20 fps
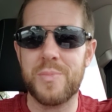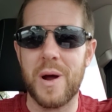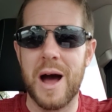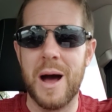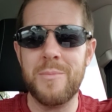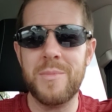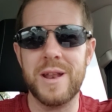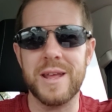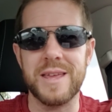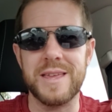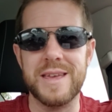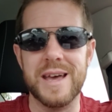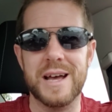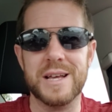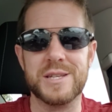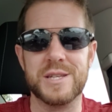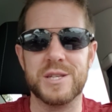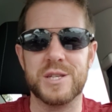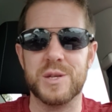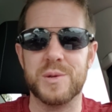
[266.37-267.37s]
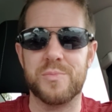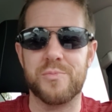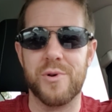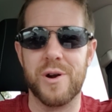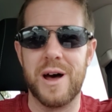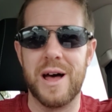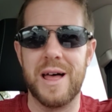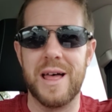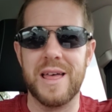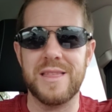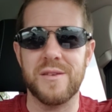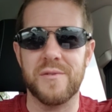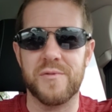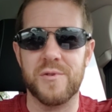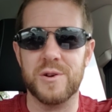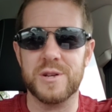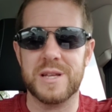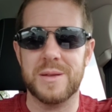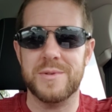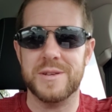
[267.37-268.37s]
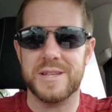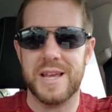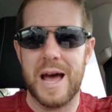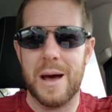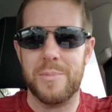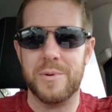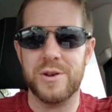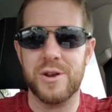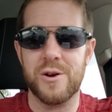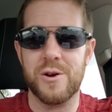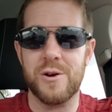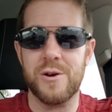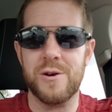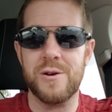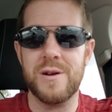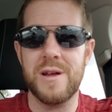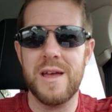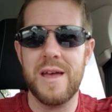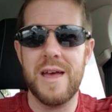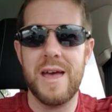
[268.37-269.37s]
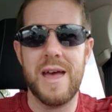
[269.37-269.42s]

I'm going to guess this is probably the first time this happened to her,